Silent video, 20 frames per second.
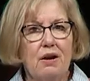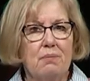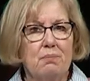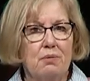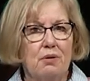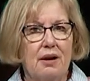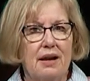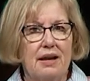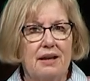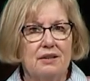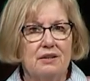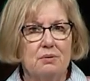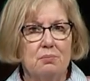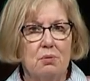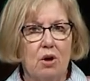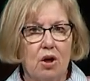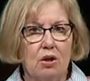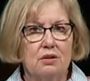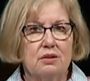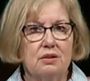of praise
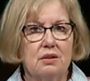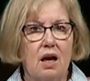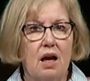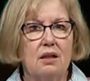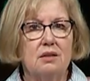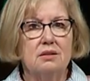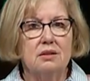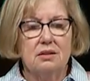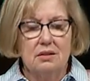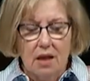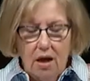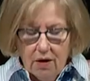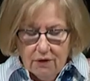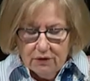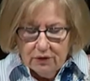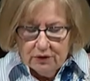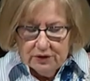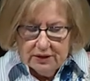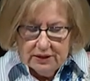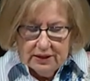marks God's
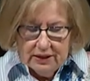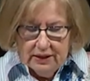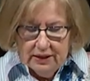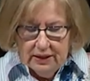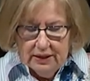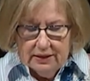sovereignty